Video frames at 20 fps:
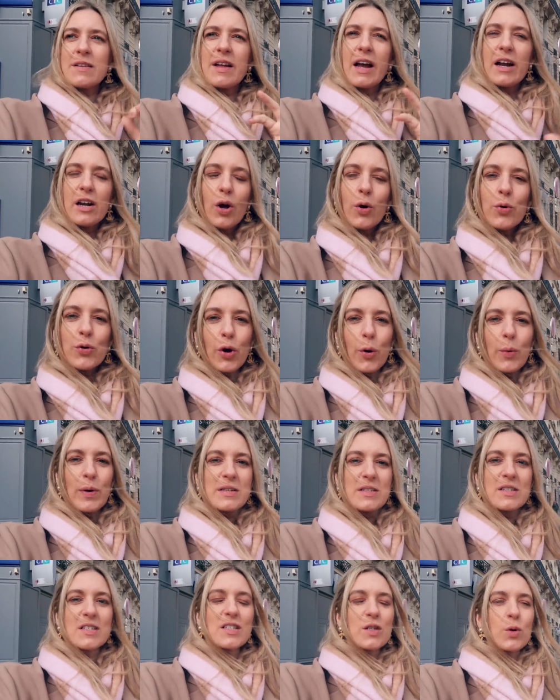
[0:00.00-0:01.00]
and their logo
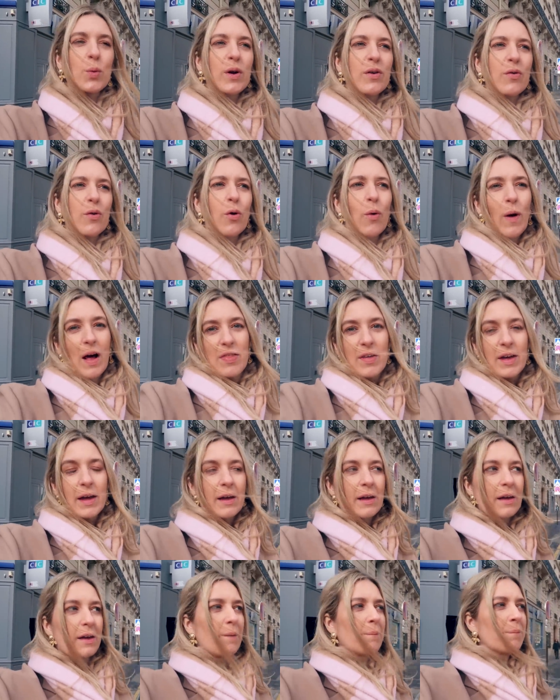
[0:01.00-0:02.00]
is a squirrel, I
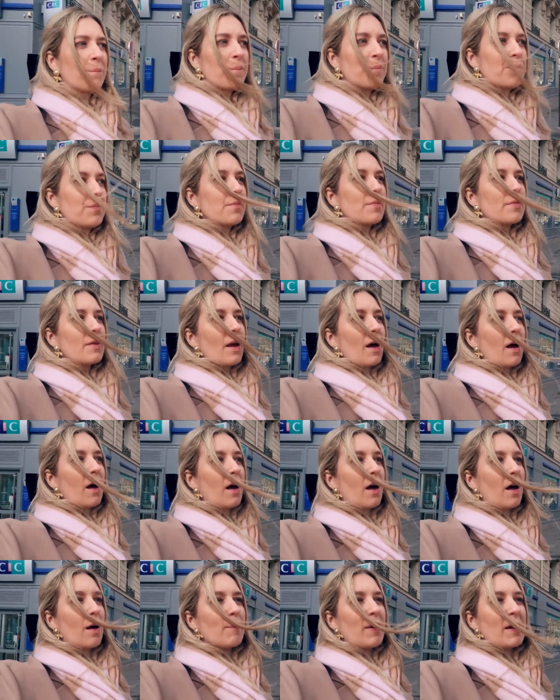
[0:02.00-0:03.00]
think.
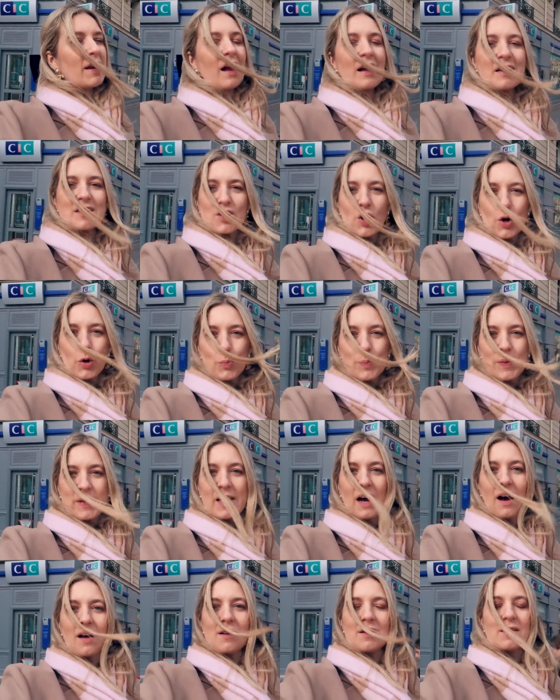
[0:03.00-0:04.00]
And like taupey
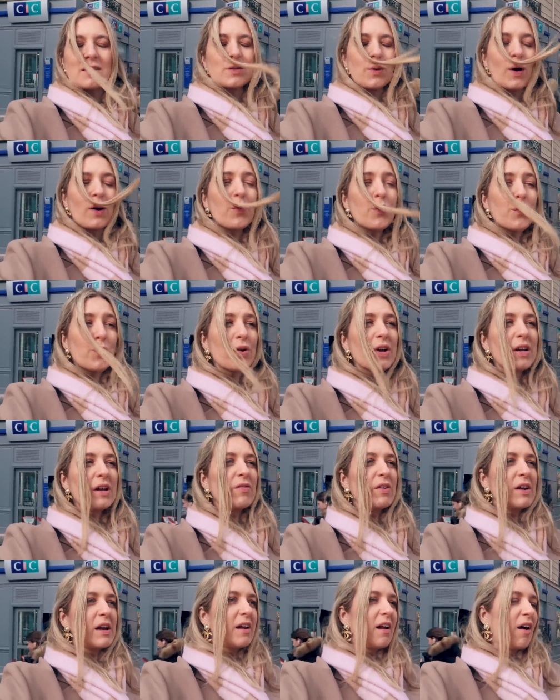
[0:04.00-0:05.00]
colours, so I really,
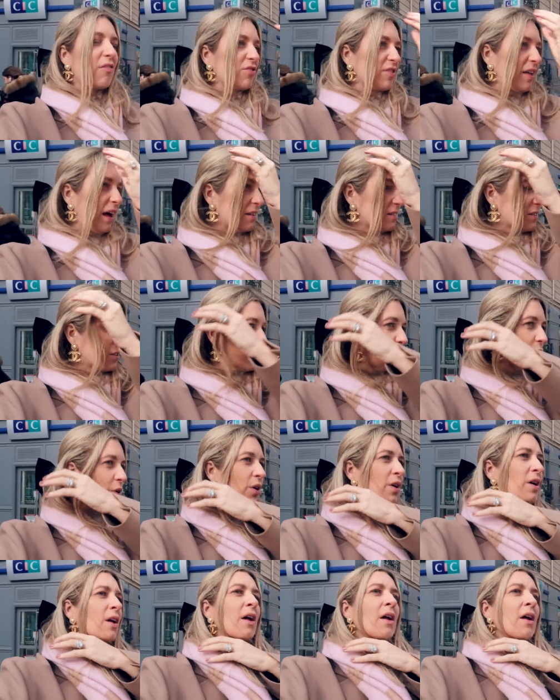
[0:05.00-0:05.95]
really loved that store.